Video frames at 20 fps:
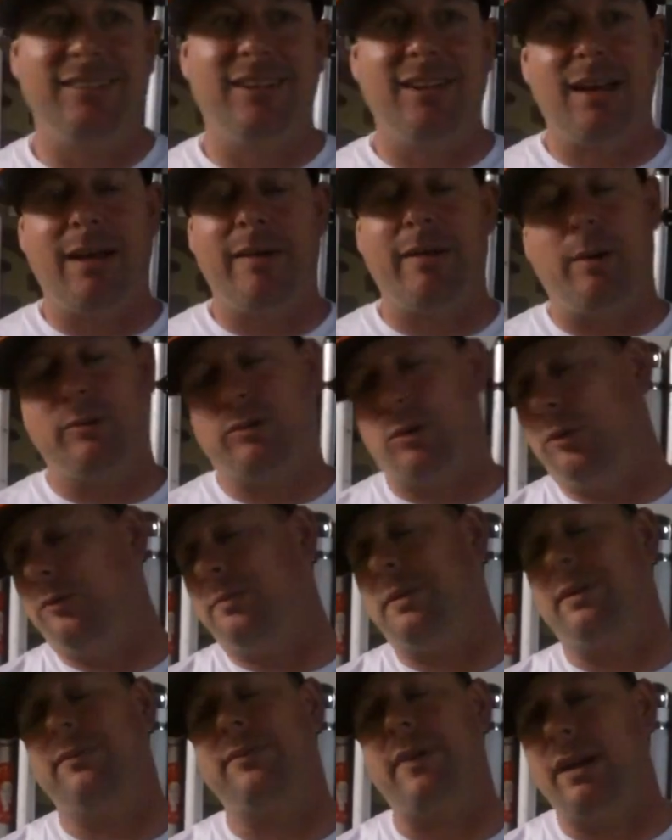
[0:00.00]
know, I was
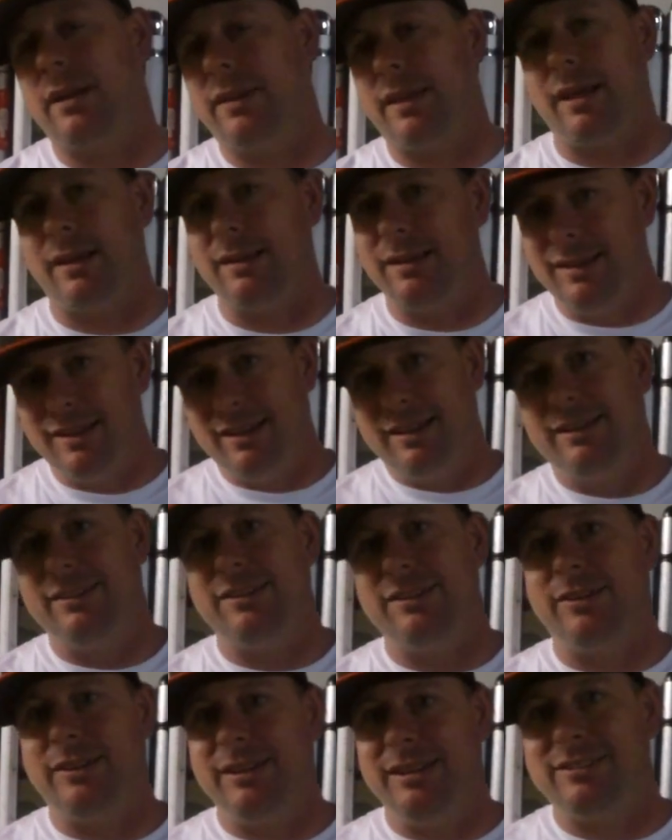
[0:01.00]
always a big fan of that.
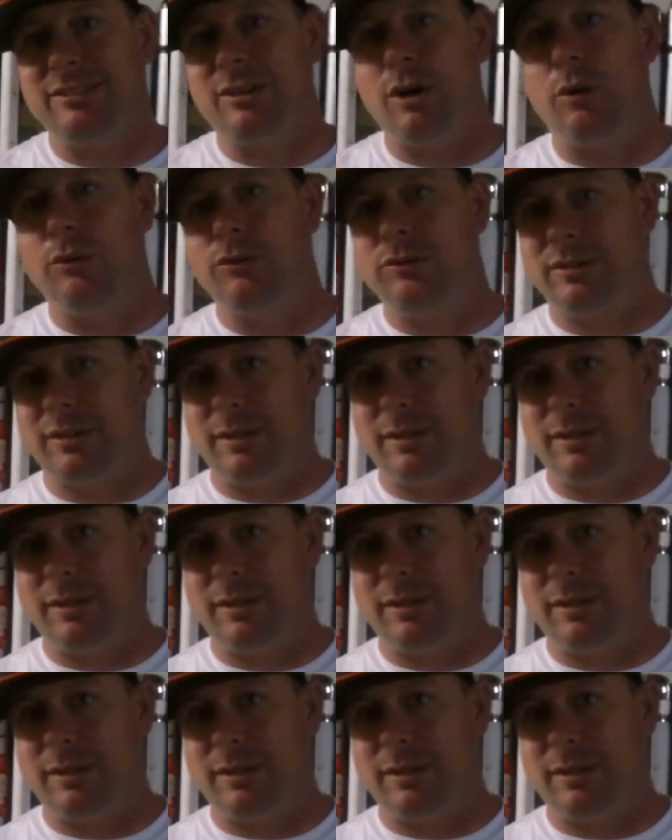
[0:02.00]
You know, East Coast.